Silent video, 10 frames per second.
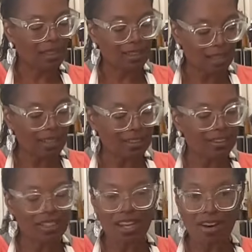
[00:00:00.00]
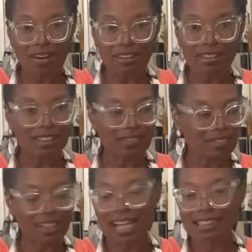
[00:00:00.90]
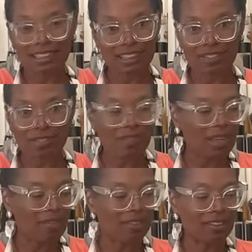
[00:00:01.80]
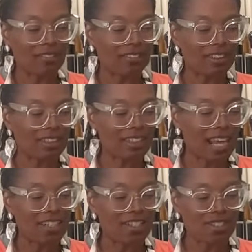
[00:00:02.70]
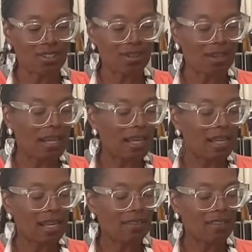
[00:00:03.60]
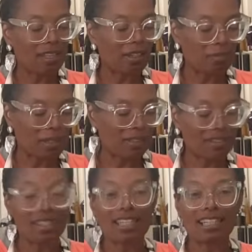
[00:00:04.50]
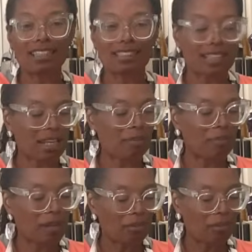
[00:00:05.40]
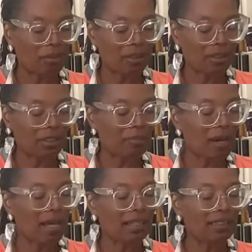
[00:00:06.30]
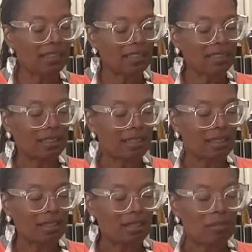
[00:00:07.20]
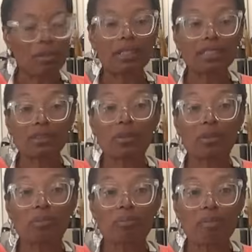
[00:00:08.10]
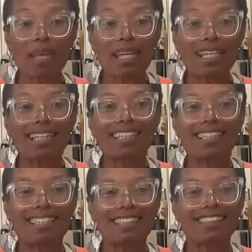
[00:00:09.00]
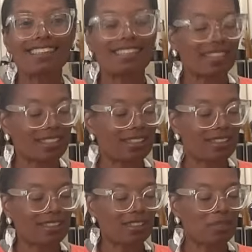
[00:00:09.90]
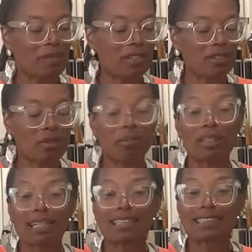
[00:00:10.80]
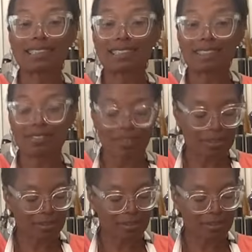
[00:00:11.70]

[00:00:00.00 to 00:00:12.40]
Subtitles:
Like this carrot is different. It has a different flavor, a different texture than many of the things that I'll put in this pot. But it's going to make this dish special because it's different.